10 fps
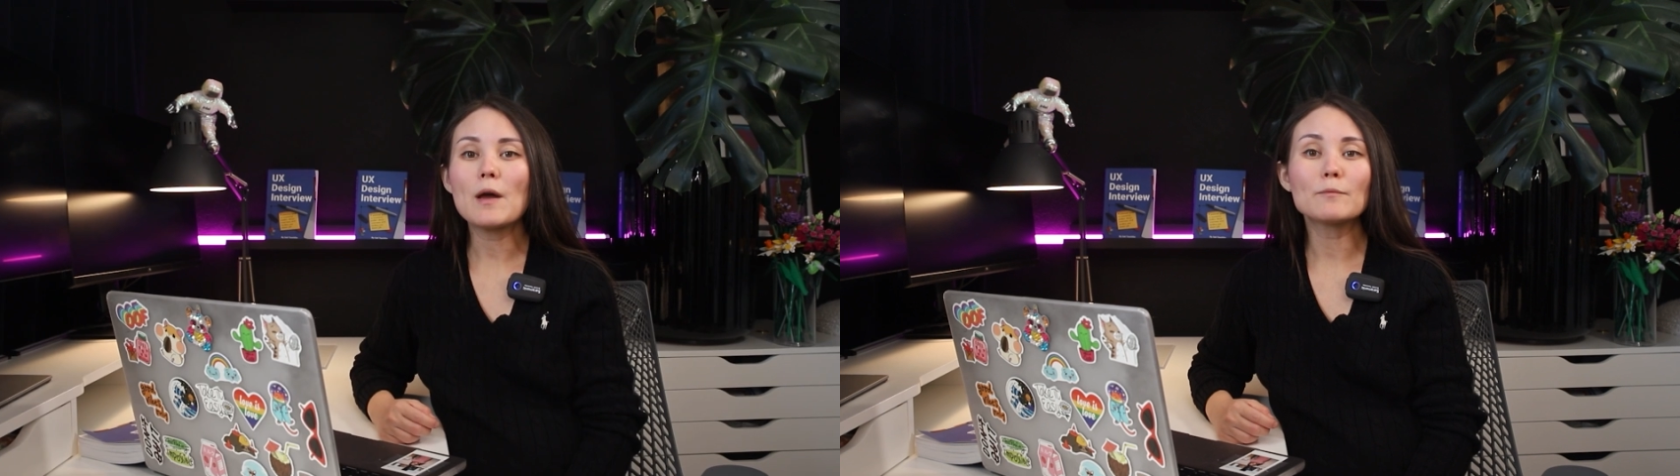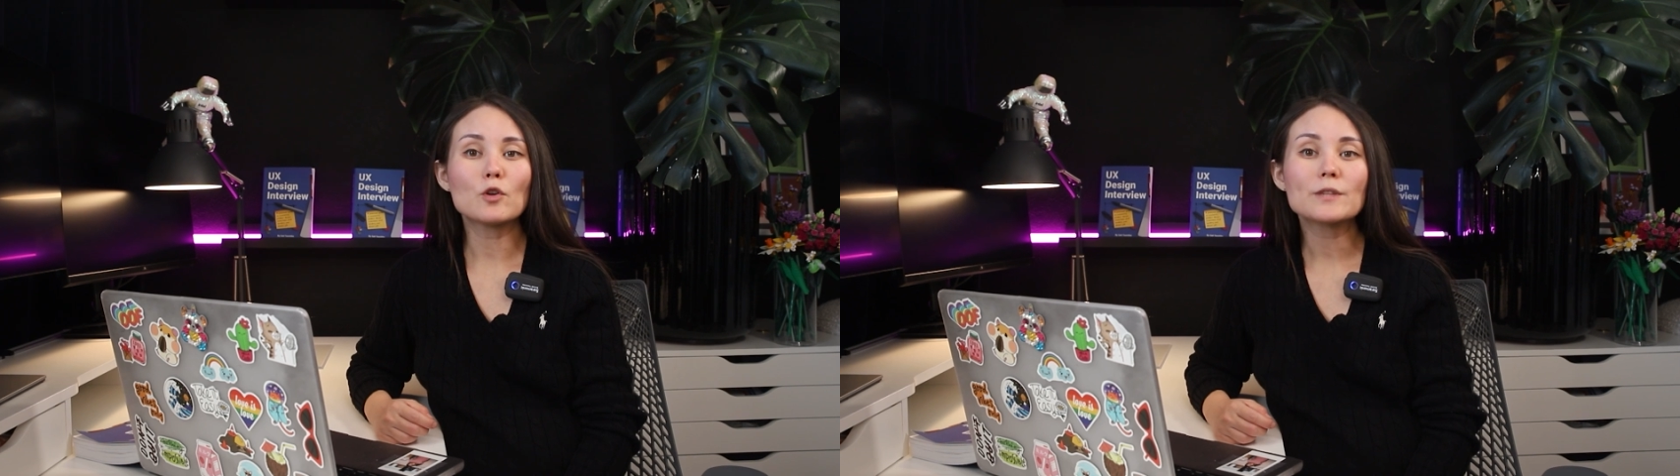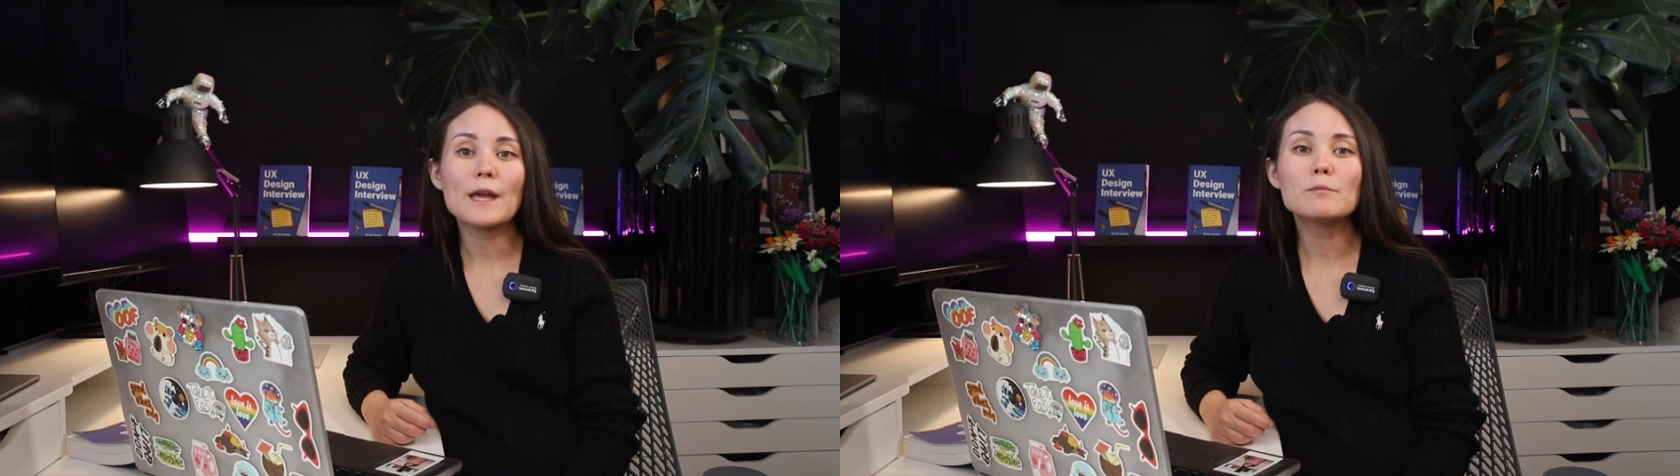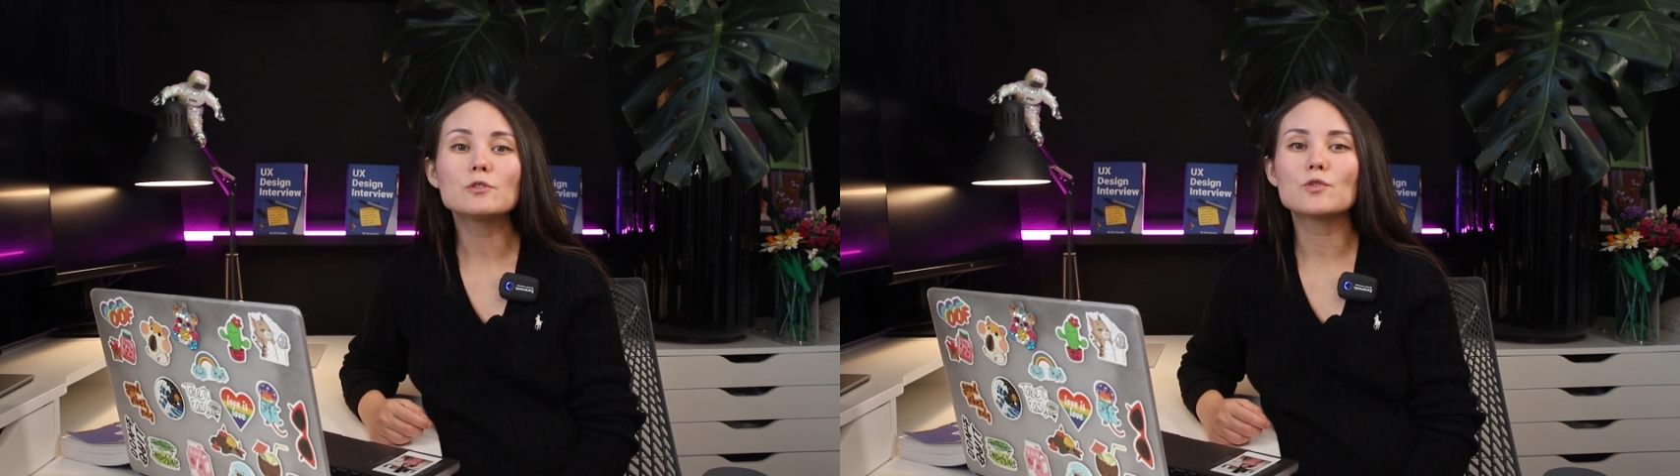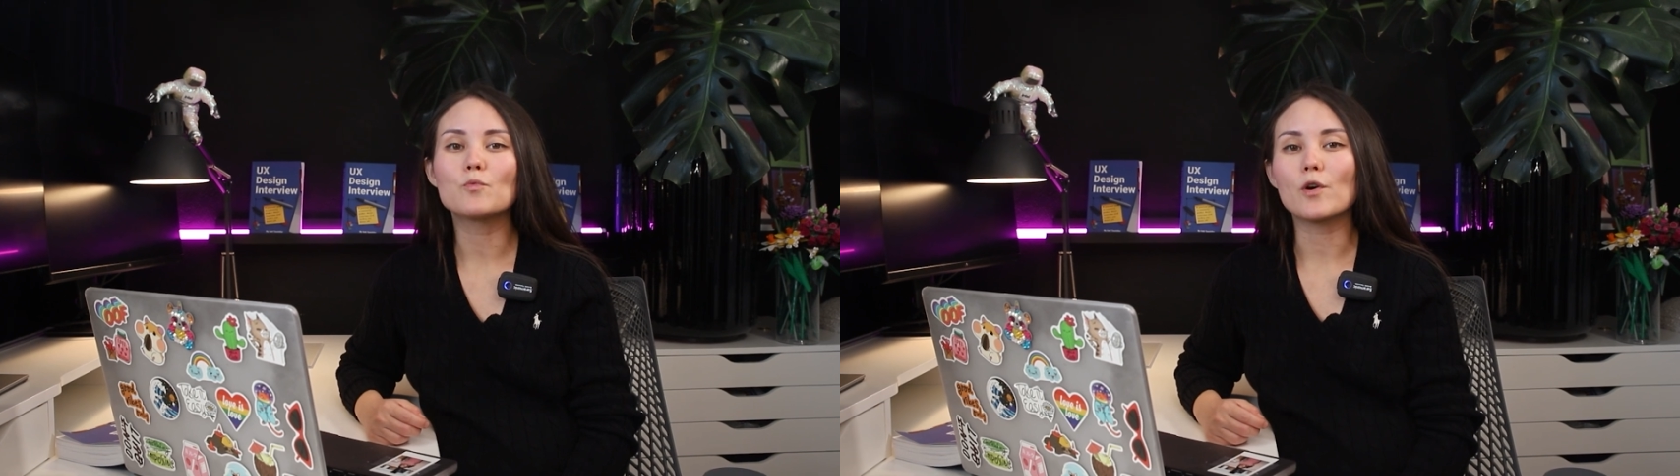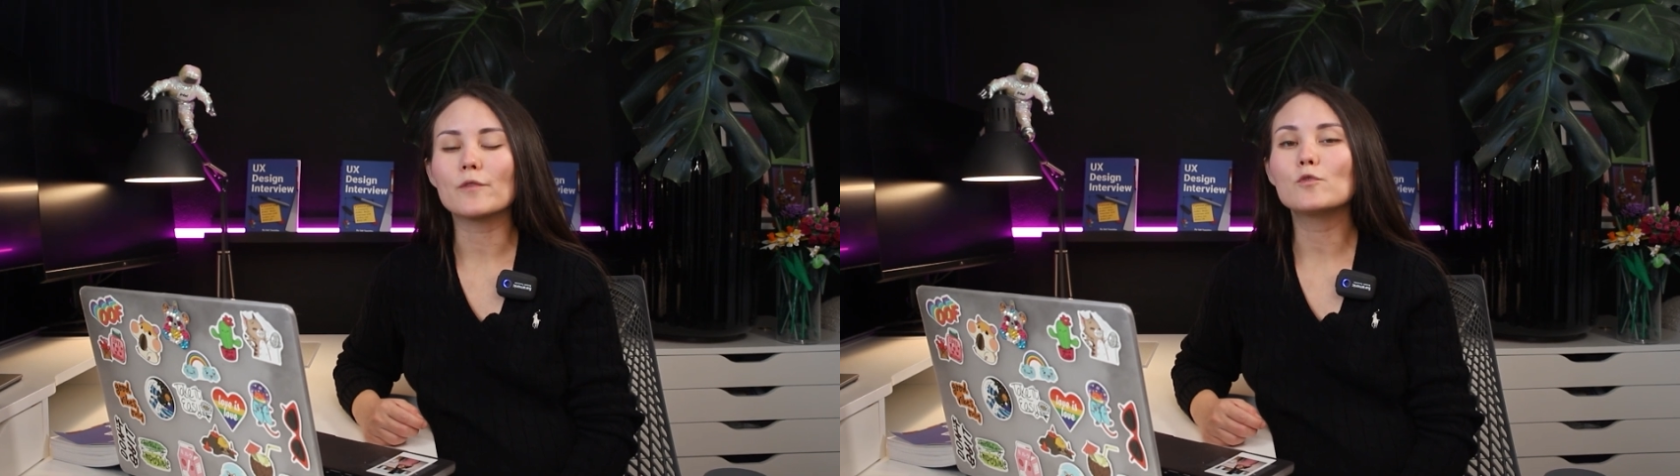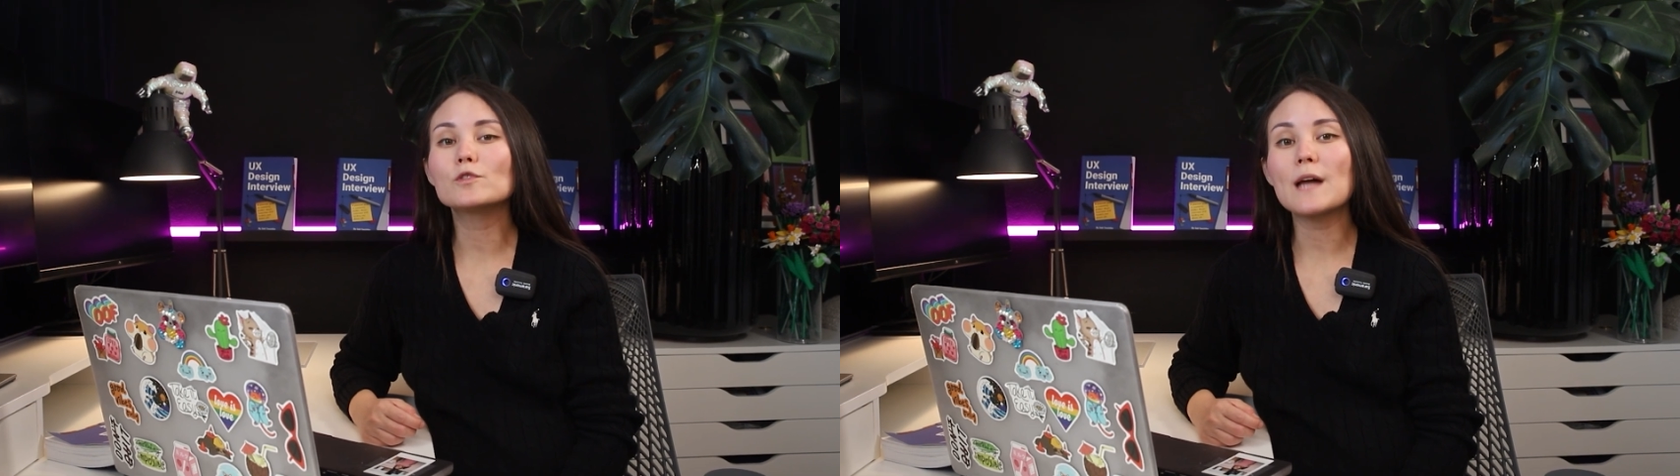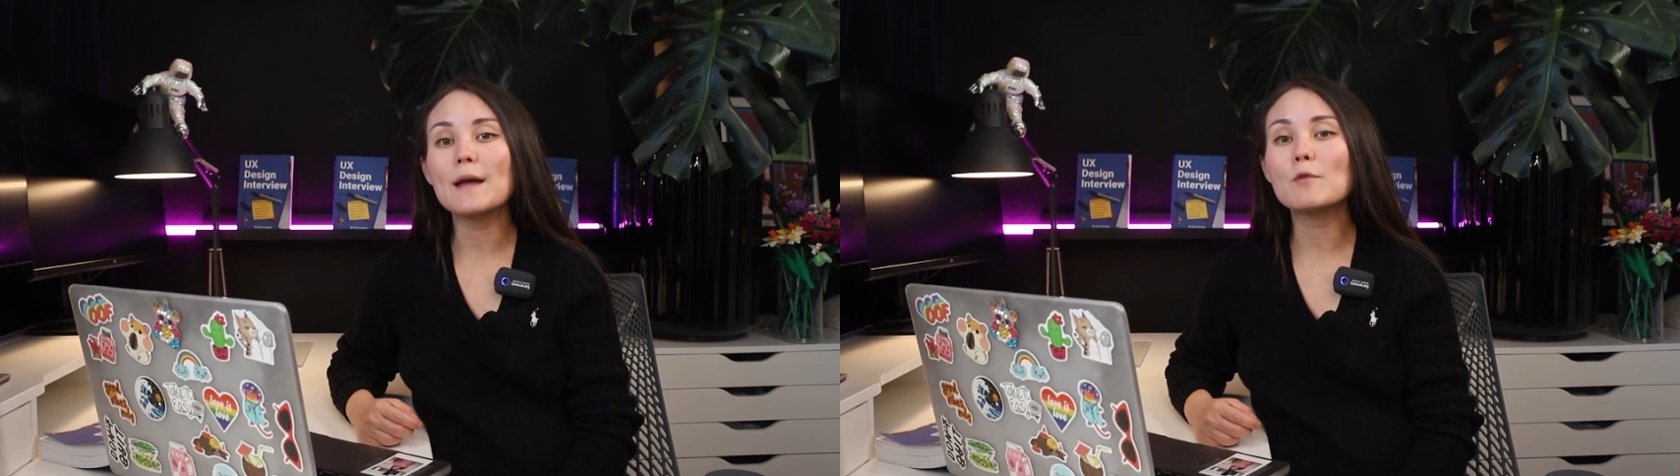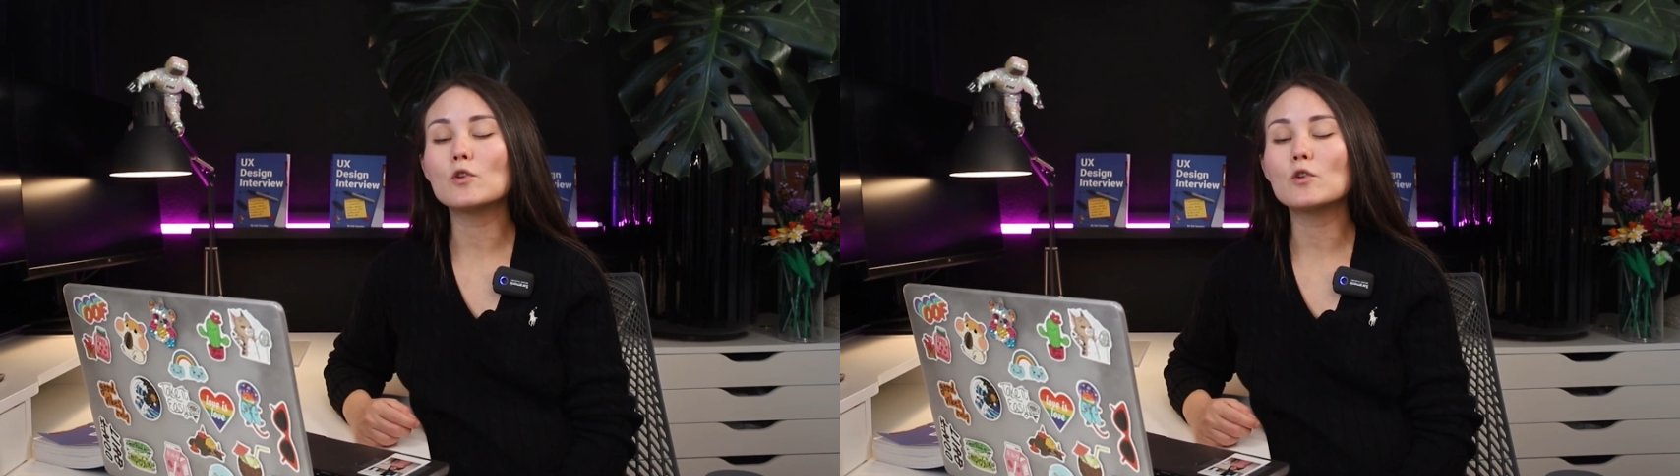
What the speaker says: I'm not able to work full-time